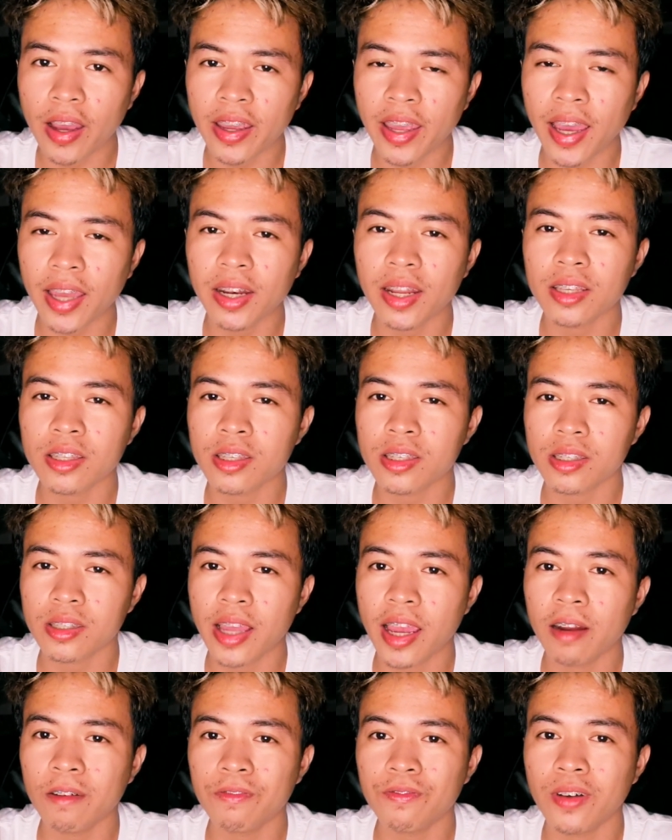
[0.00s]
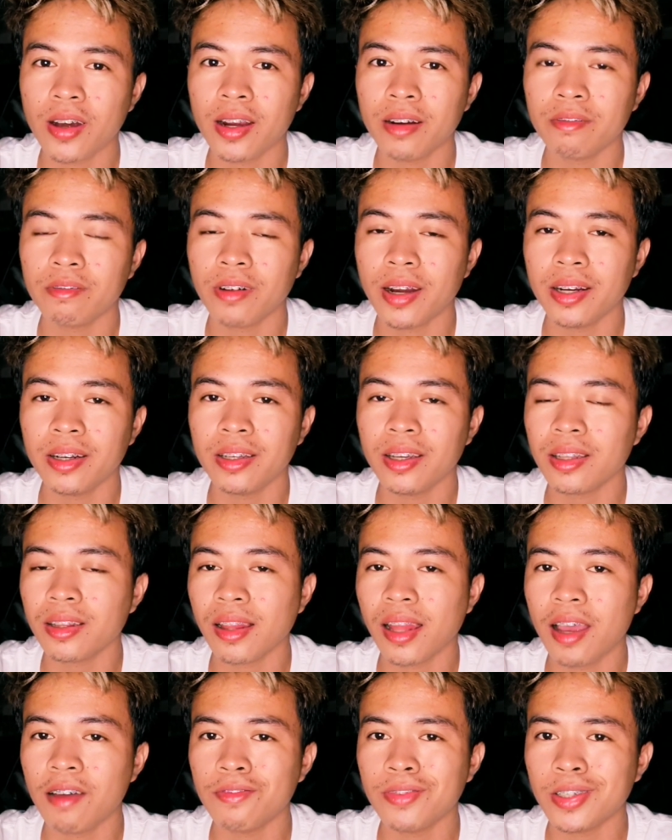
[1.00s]
I had a stand fan running
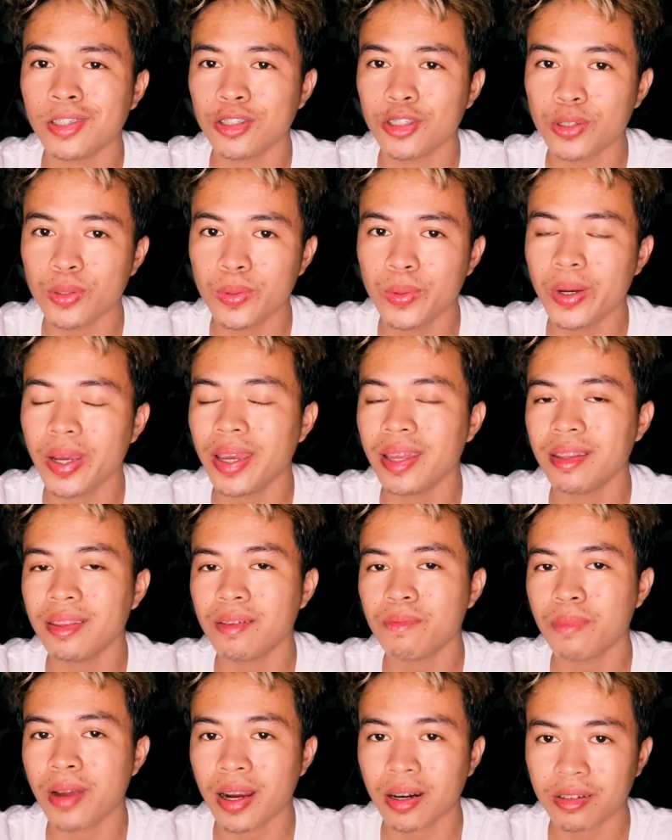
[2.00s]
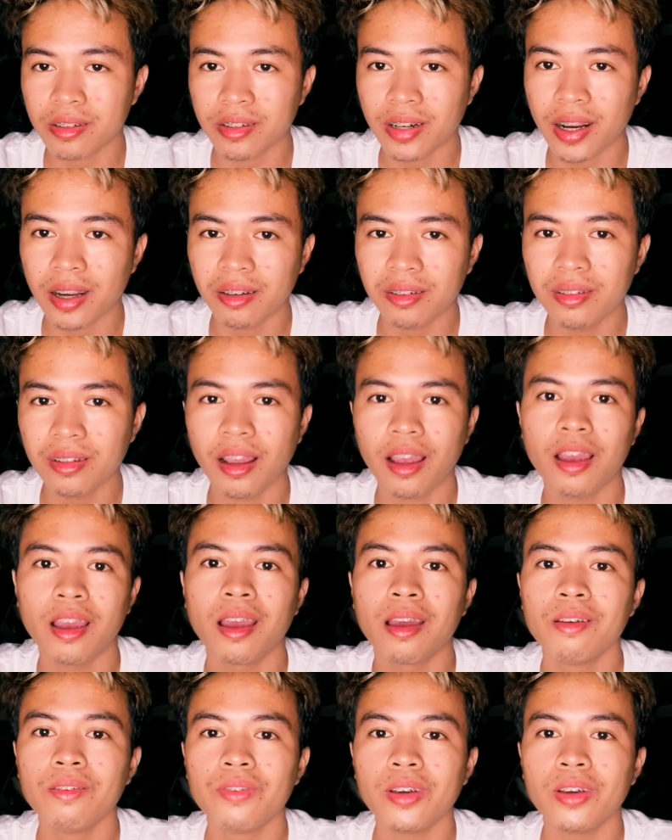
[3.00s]
at level 2 in the background.